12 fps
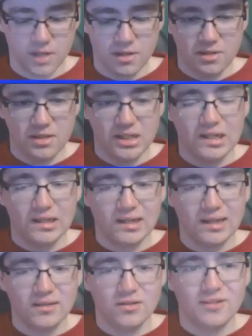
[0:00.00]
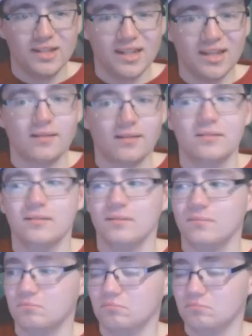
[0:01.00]
I don't think you can do it again.
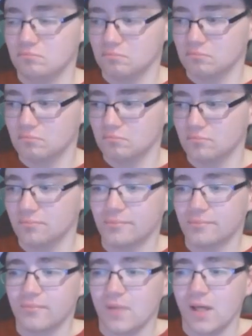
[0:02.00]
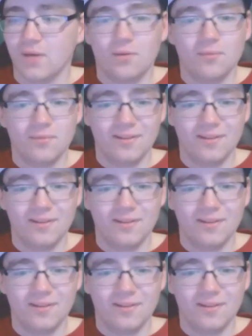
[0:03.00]
Oh well.